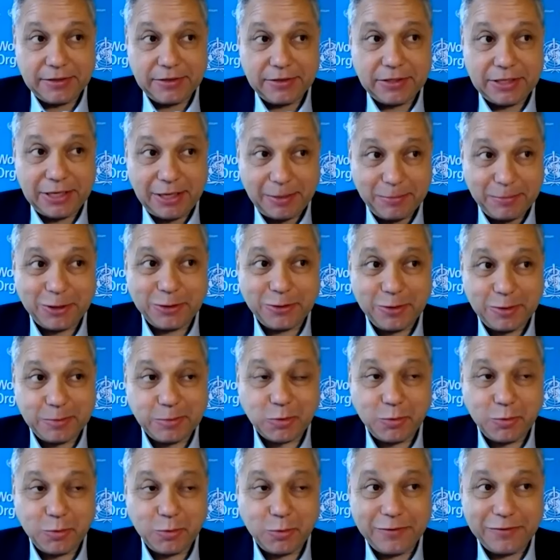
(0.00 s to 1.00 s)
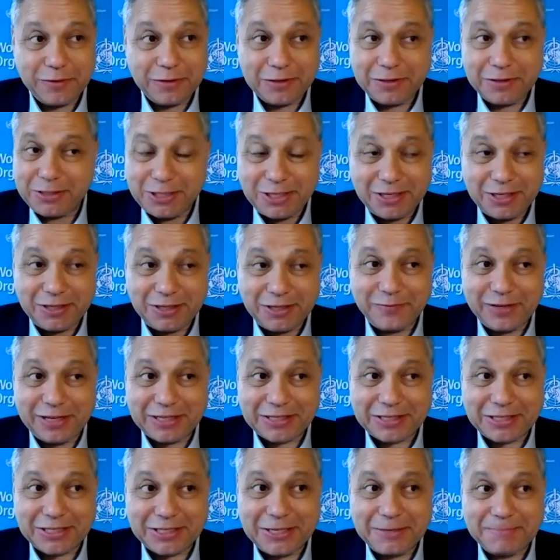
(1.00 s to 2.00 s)
temporary TRIPS waiver, at least on the
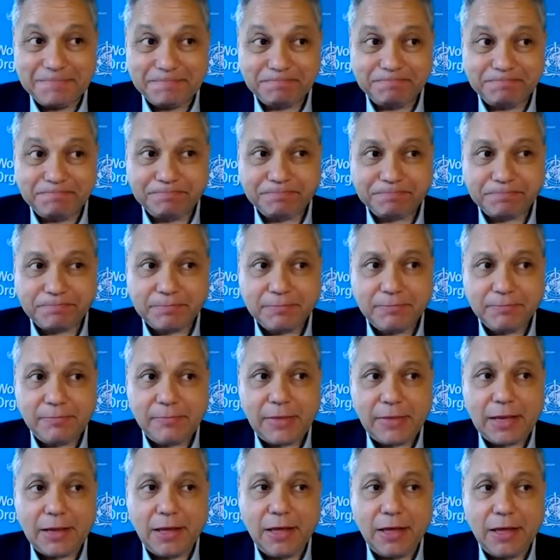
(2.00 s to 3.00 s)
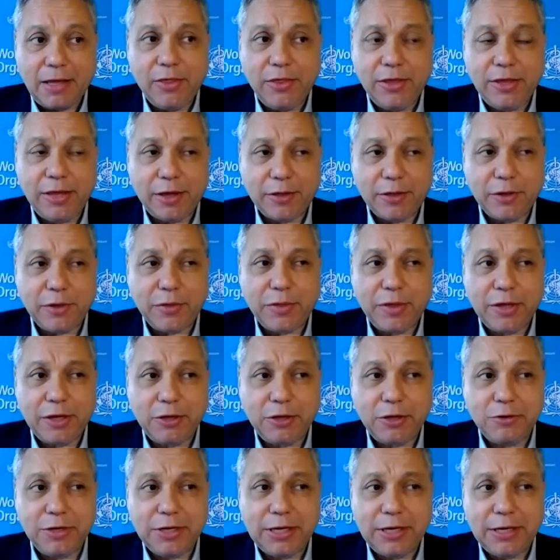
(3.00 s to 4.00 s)
vaccine. The other thing
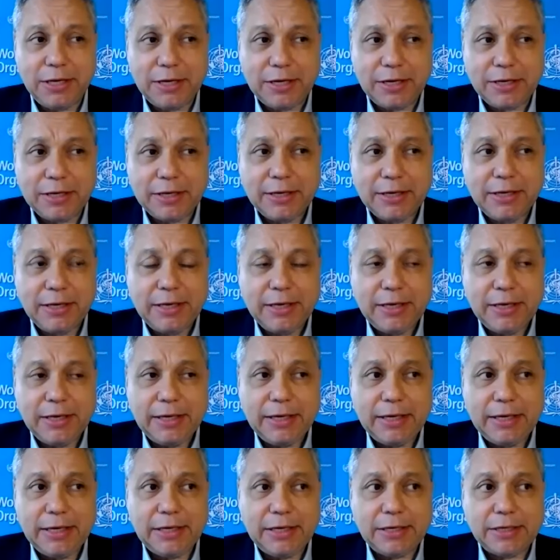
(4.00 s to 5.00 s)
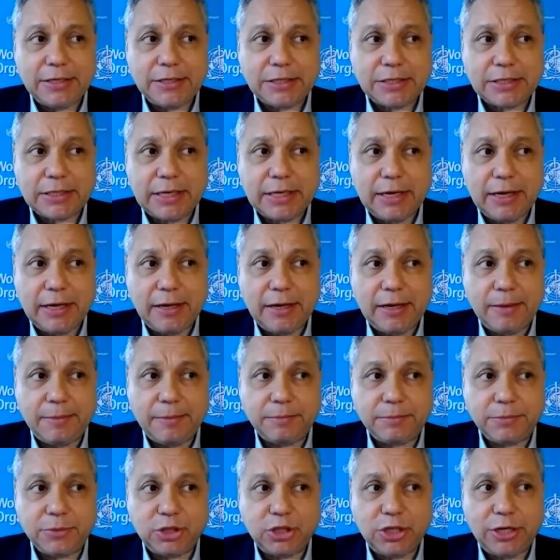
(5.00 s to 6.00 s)
you need is
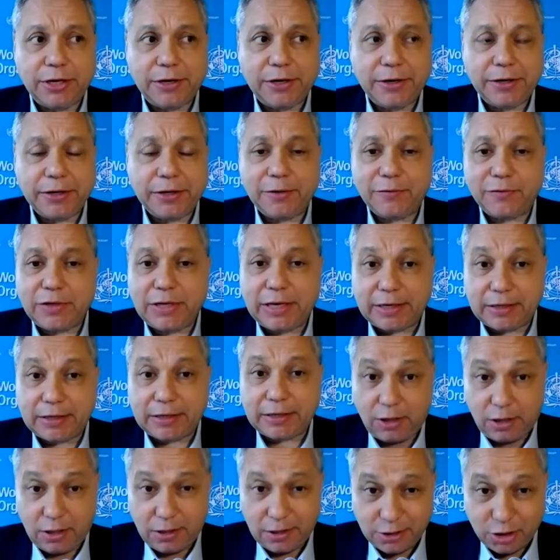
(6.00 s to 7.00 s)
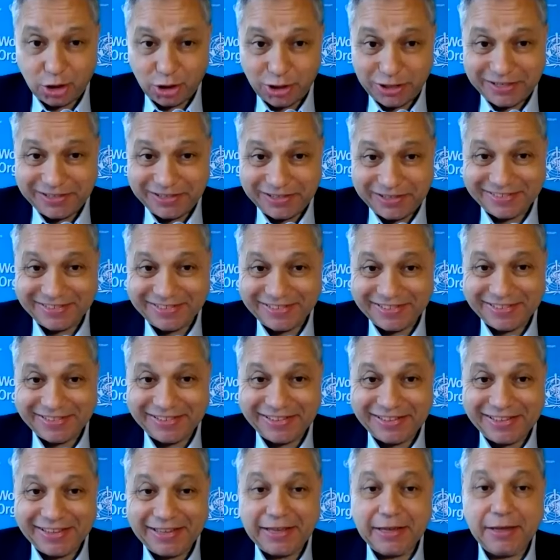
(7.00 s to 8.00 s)
sharing of technology.
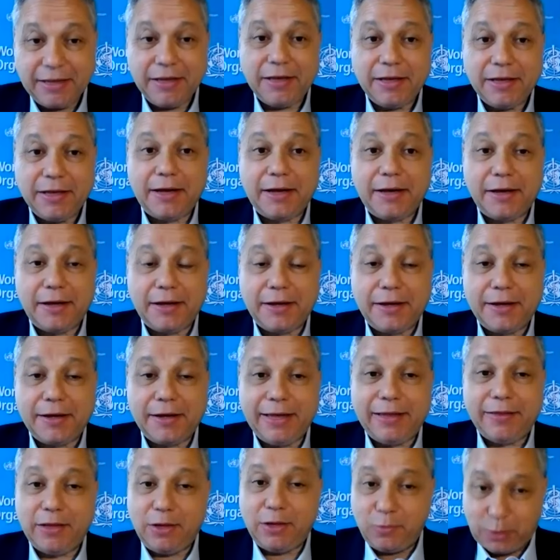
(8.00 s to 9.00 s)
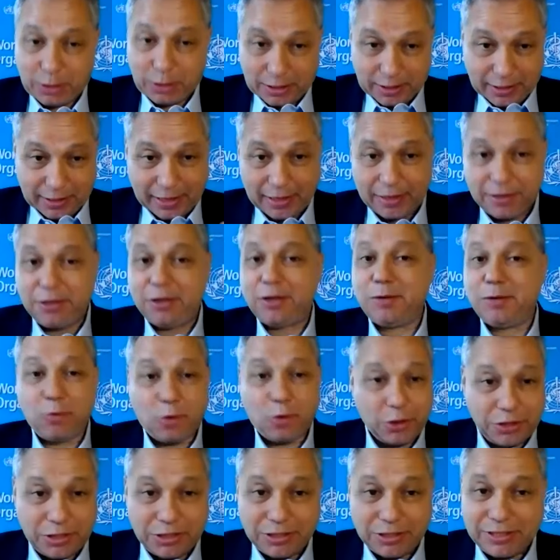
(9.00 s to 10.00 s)
And then we can get into
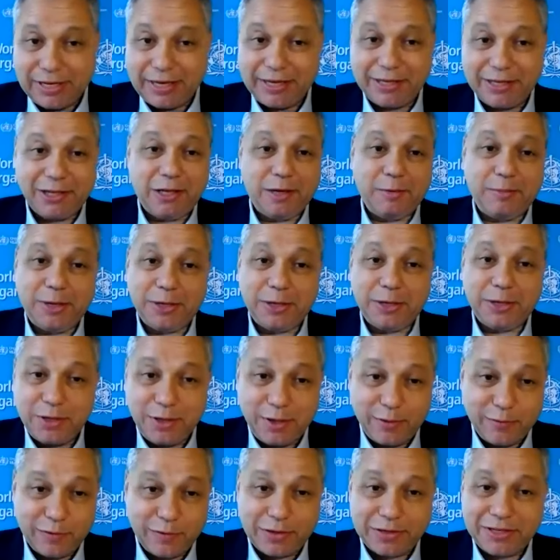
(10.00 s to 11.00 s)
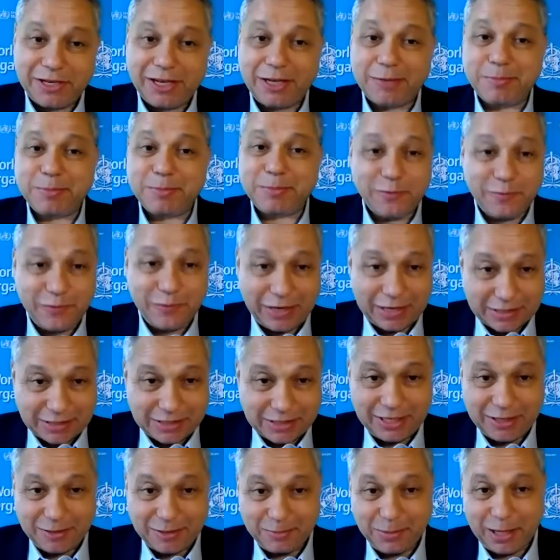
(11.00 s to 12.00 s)
more detail about the different types of
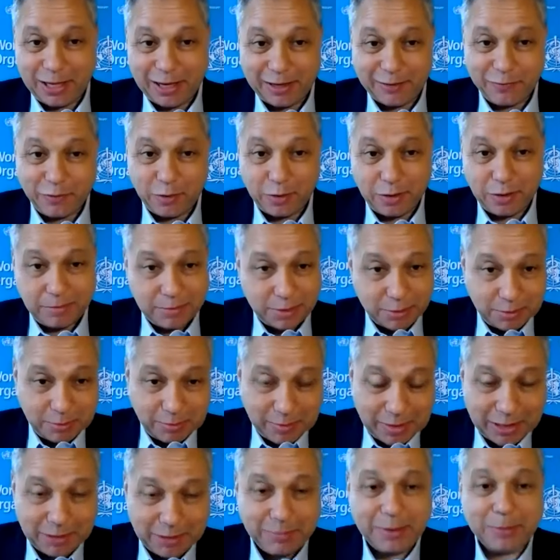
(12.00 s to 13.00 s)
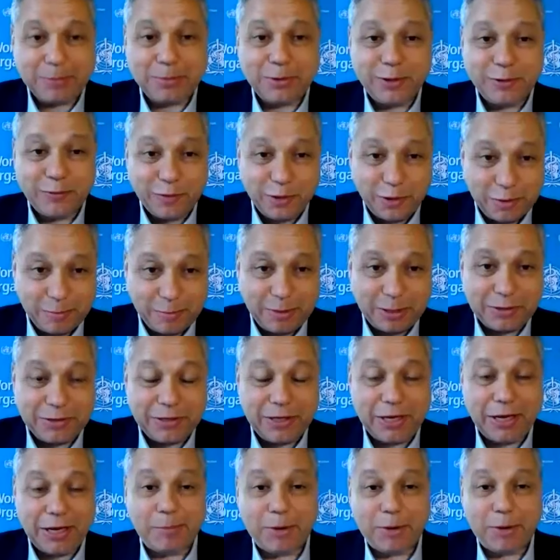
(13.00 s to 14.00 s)
vaccine platforms. Many people have heard about
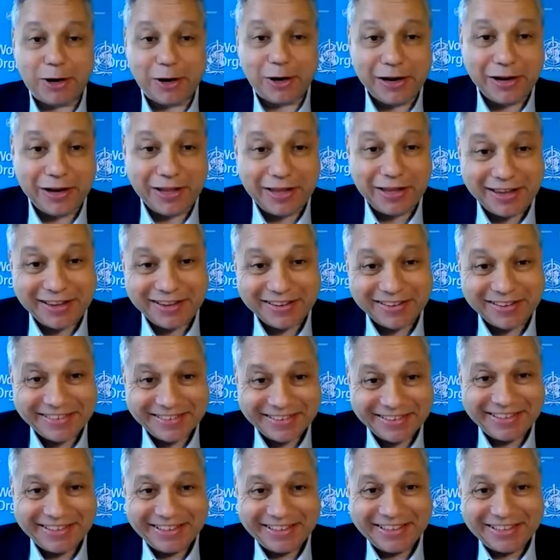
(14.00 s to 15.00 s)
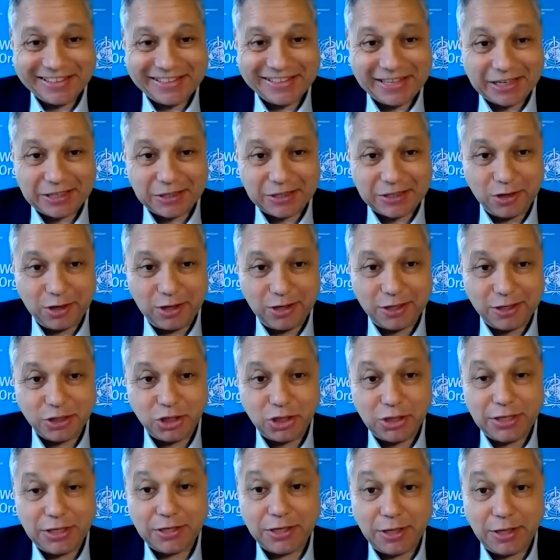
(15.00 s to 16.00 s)
the mRNA
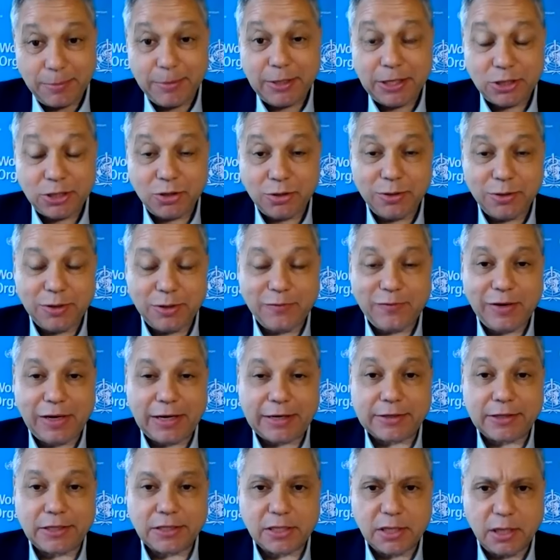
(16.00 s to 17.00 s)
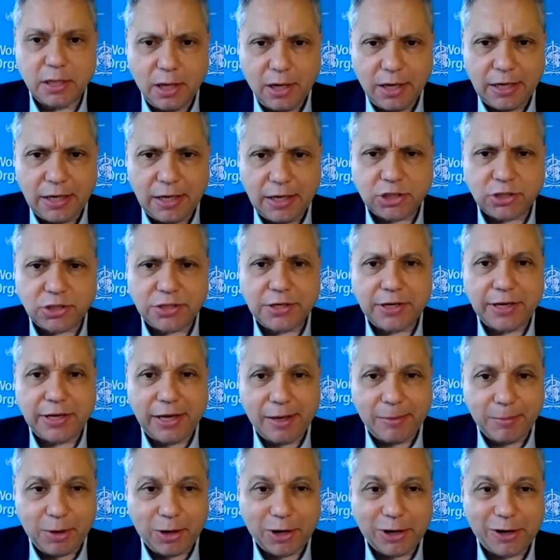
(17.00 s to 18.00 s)
technology, and WHO, in fact, has launched an
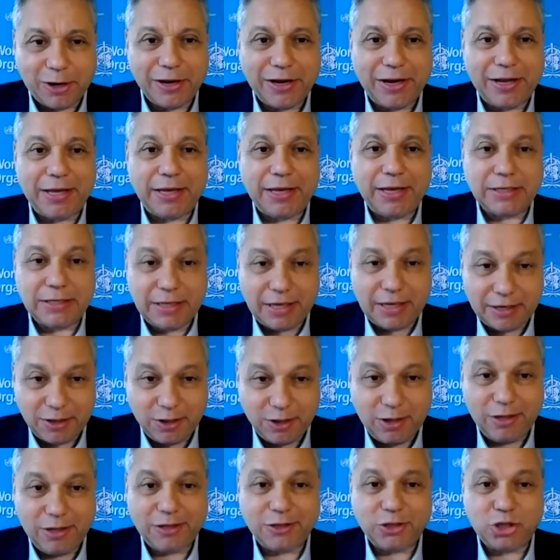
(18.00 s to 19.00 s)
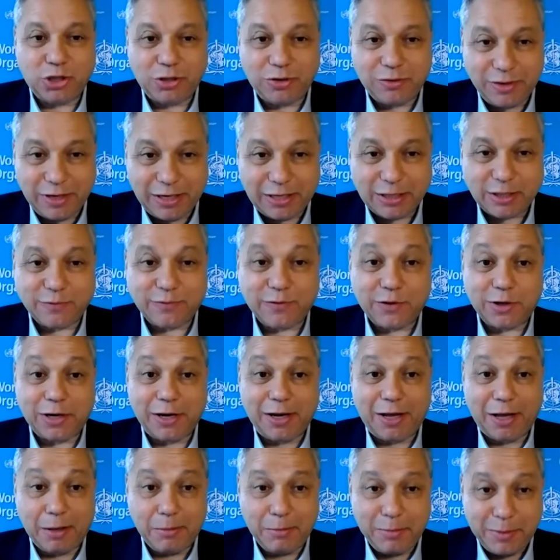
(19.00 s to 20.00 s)
mRNA technology transfer
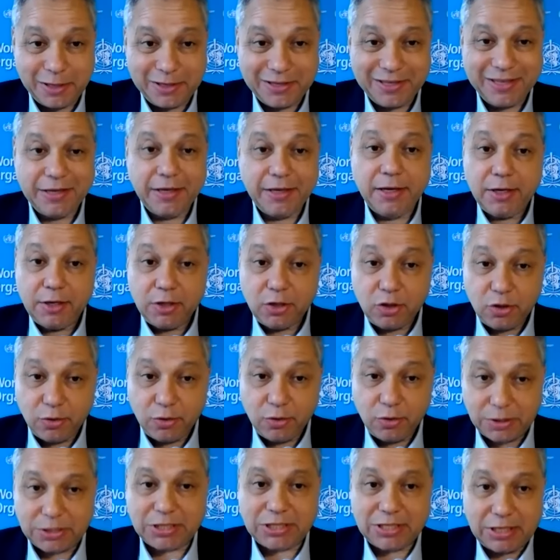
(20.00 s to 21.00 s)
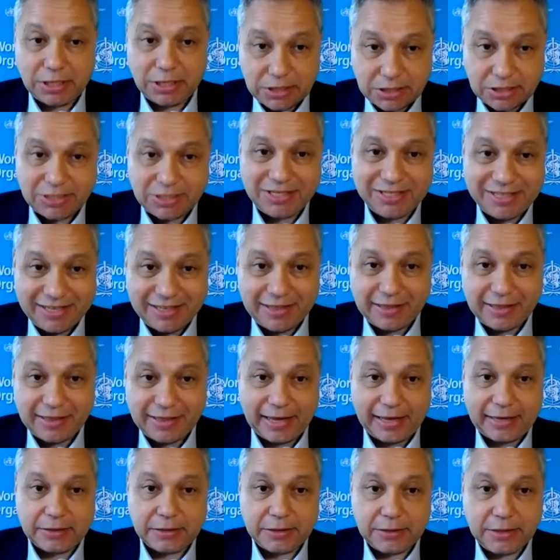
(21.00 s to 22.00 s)
hub to assist in
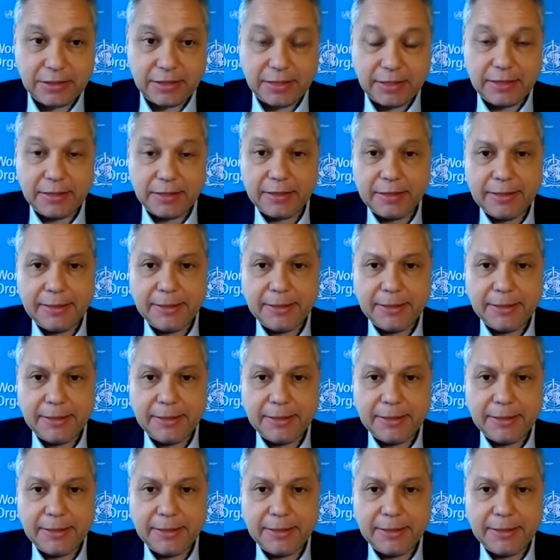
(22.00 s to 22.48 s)
that